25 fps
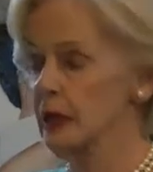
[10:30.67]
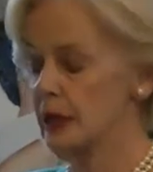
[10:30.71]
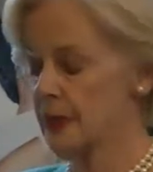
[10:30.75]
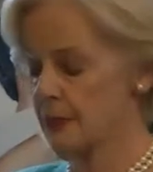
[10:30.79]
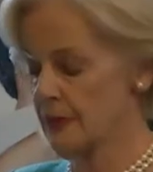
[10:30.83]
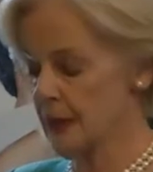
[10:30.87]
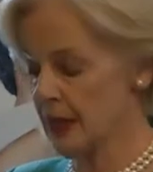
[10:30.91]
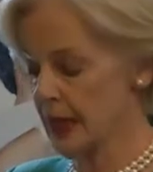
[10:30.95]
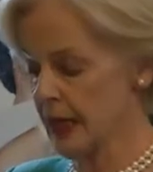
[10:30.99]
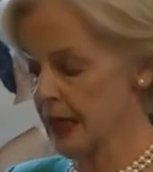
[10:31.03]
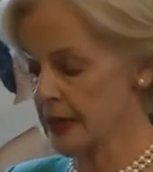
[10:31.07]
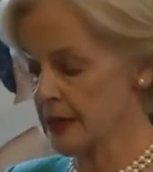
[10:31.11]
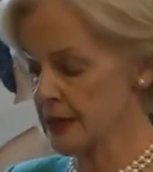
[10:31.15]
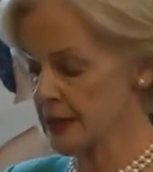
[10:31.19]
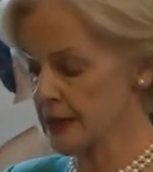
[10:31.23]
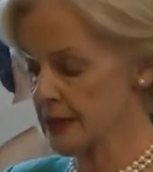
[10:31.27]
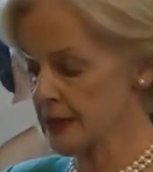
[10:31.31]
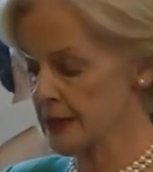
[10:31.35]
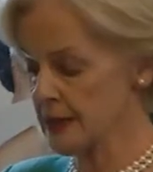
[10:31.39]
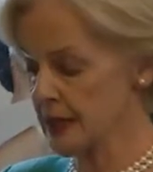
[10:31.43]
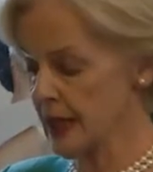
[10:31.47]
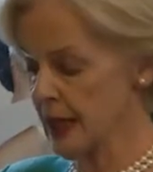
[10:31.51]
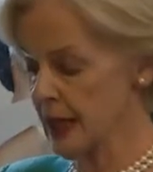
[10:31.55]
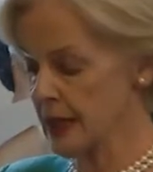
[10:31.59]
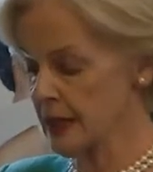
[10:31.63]
in the
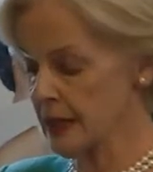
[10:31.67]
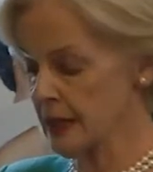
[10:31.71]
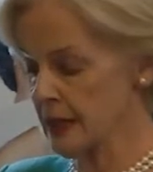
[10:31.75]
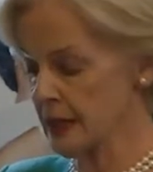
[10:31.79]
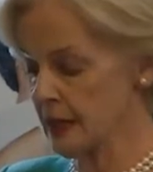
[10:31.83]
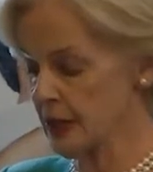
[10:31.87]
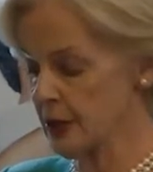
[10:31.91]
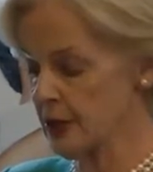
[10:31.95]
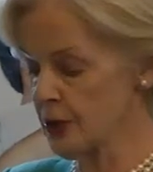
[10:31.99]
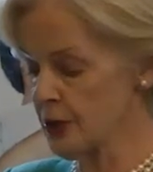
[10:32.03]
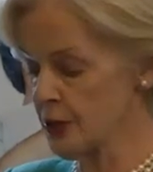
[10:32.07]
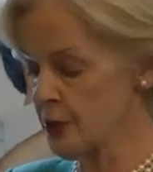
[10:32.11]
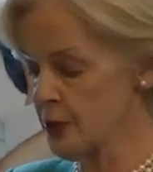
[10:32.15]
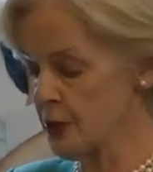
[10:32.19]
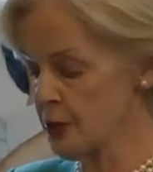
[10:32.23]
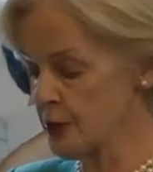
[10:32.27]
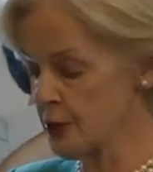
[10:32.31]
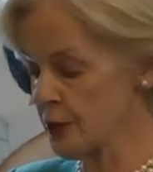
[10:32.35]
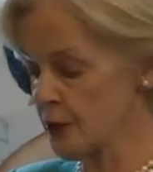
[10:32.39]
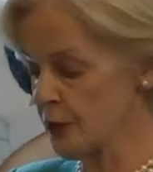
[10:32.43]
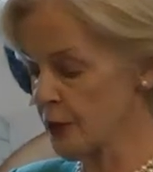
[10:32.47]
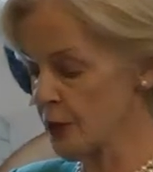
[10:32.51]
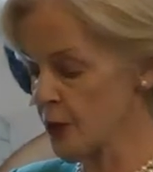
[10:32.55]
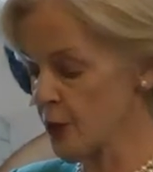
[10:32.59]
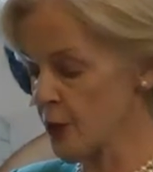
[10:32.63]
understanding and
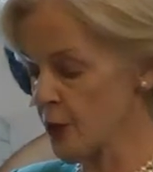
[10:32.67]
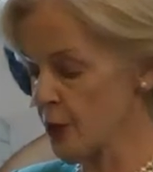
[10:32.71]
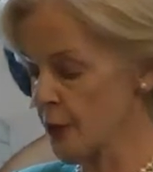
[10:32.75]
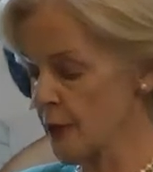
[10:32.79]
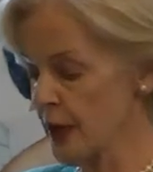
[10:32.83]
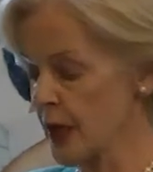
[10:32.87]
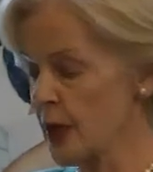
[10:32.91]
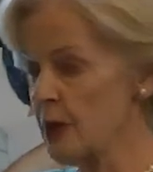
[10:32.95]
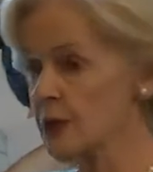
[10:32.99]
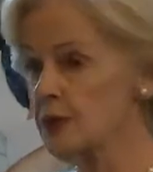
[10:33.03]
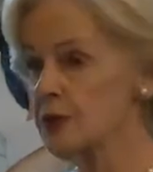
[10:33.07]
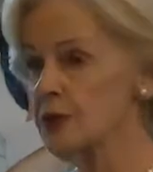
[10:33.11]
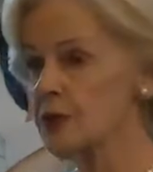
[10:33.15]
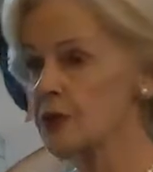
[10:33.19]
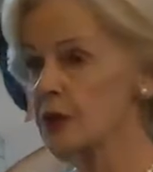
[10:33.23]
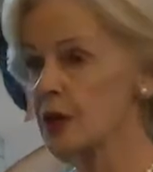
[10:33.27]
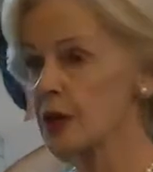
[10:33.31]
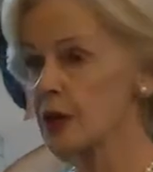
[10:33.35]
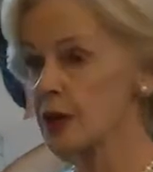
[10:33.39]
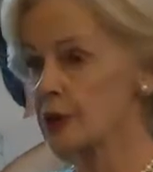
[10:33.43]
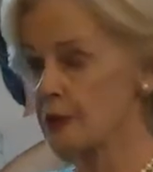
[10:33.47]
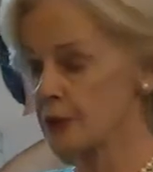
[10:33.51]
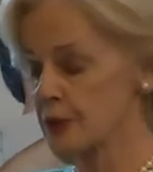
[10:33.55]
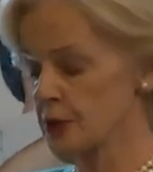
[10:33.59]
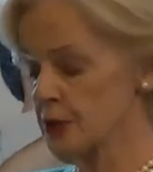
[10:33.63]
use of hormones
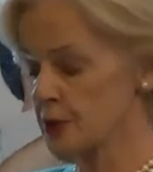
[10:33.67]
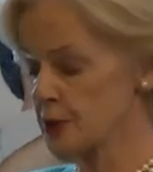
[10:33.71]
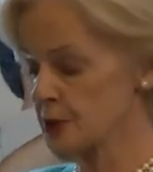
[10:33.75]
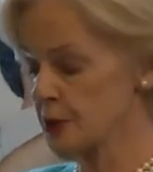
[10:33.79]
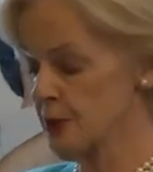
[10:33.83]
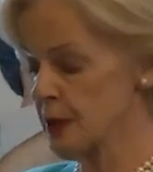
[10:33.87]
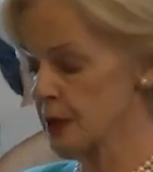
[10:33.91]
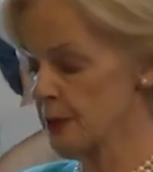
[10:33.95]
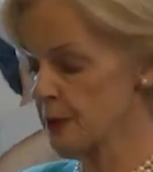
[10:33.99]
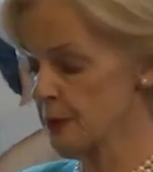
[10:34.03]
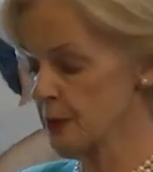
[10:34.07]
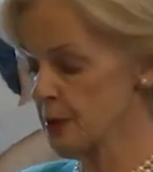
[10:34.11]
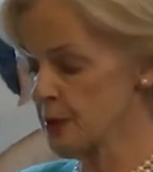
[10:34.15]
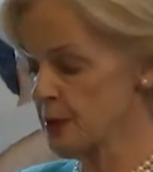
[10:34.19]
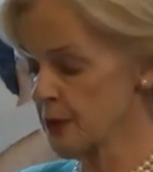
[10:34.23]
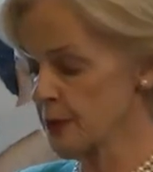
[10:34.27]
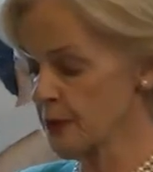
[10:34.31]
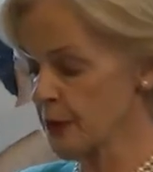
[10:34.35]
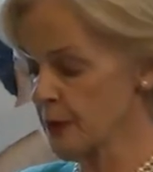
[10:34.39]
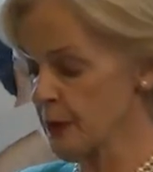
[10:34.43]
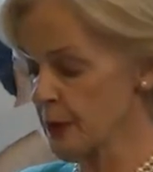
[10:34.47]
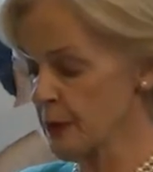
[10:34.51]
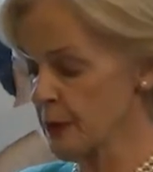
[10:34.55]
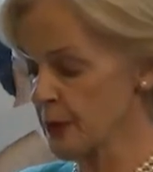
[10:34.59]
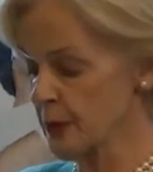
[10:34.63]
for the treatment
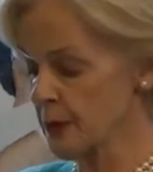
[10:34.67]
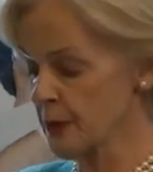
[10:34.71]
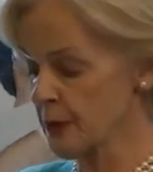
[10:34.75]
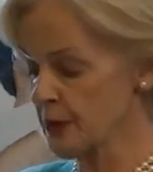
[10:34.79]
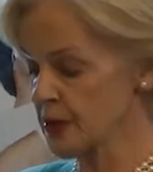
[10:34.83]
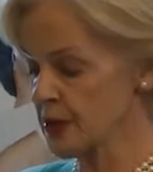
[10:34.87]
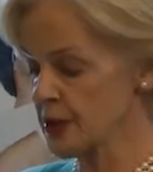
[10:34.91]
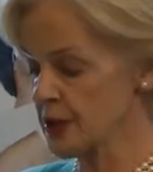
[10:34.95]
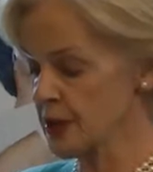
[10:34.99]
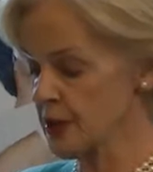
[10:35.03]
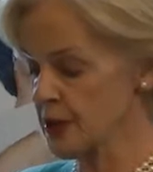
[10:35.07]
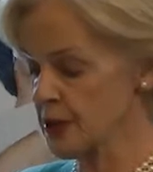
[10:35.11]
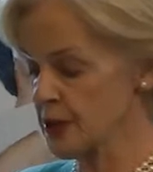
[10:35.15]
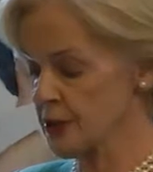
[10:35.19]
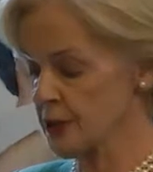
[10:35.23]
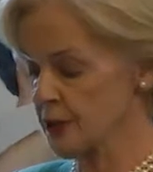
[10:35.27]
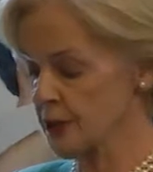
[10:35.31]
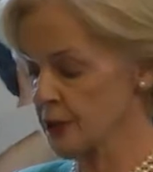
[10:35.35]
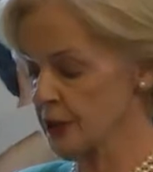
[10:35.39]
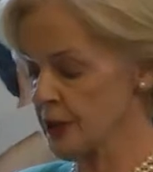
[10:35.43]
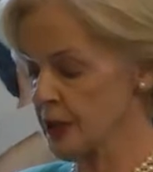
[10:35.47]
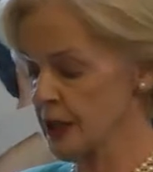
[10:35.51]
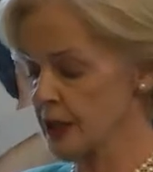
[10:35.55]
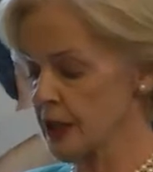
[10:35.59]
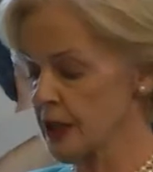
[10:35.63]
of women with
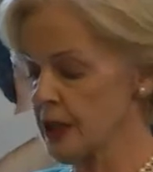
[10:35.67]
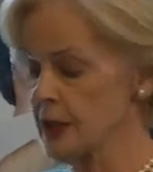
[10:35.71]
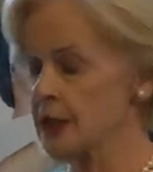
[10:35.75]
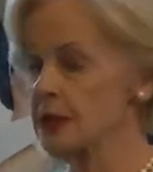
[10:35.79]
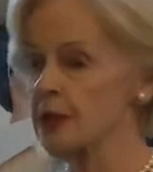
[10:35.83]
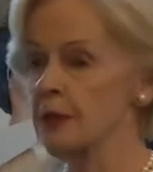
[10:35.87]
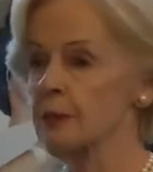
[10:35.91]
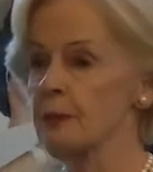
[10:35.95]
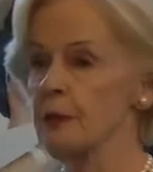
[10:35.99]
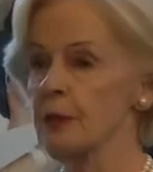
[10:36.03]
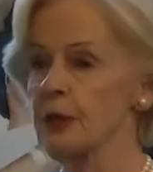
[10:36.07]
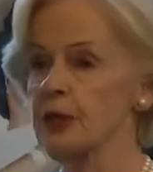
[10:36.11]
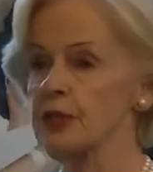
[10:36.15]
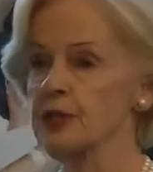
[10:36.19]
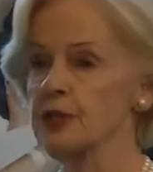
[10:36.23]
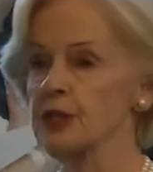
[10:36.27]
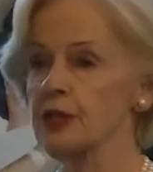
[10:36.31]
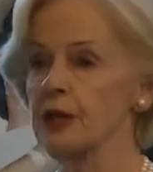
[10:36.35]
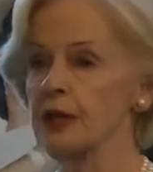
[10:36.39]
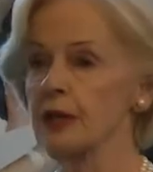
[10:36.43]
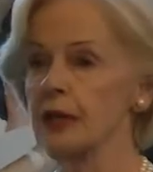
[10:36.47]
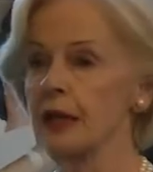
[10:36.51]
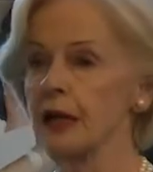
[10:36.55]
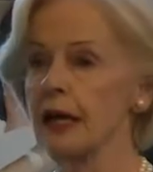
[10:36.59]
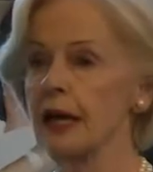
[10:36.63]
schizophrenia,
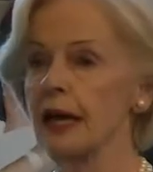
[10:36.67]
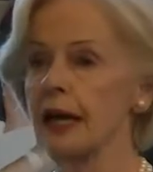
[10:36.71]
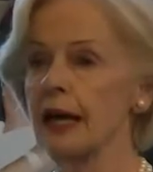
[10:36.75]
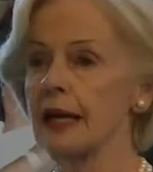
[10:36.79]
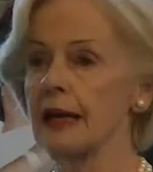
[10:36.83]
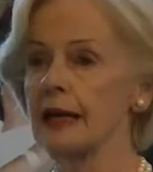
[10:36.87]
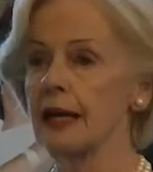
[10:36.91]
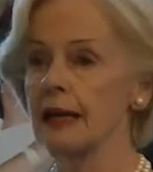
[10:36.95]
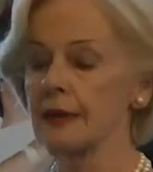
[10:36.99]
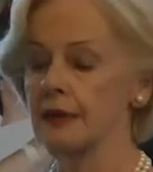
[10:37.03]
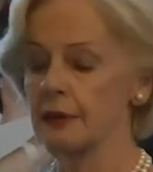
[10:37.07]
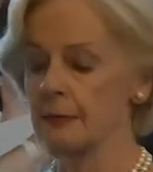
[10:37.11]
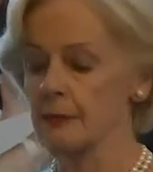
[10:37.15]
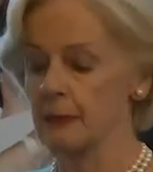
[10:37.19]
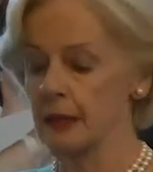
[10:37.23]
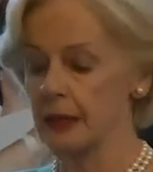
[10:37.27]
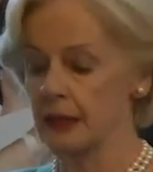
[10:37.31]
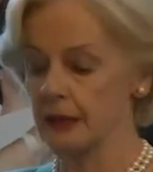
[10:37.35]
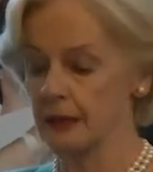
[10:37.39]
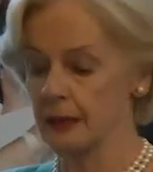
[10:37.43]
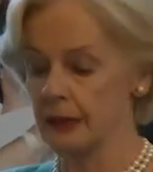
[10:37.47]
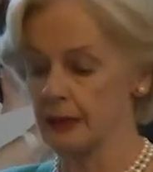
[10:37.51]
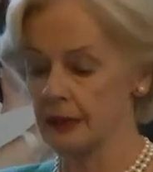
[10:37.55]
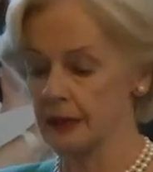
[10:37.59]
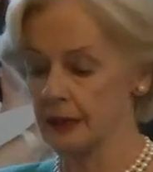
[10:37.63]
depression and other
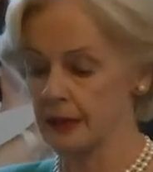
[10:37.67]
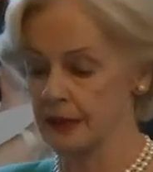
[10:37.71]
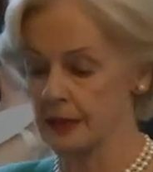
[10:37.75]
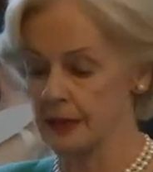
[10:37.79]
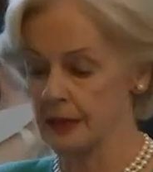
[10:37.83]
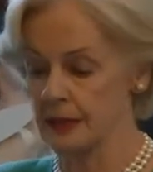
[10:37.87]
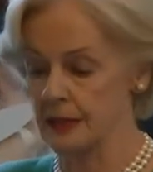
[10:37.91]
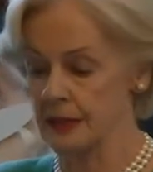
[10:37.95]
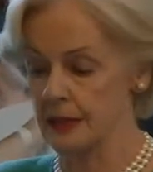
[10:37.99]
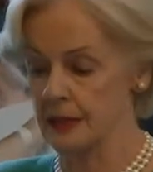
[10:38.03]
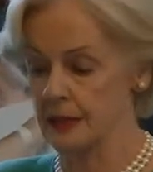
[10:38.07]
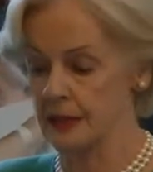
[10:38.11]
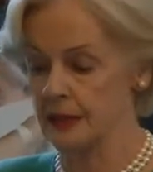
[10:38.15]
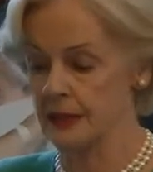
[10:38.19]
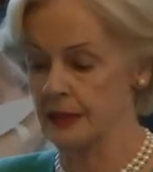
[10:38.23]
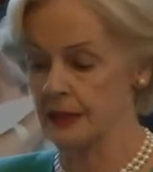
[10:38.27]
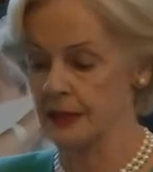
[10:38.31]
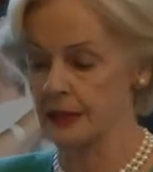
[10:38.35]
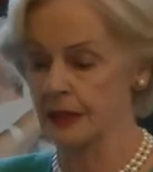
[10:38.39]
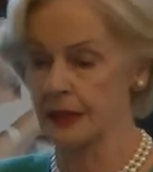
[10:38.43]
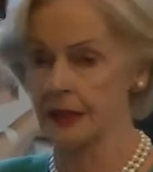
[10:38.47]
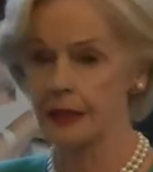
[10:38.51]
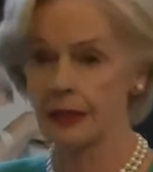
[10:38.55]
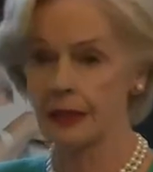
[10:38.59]
mental illnesses.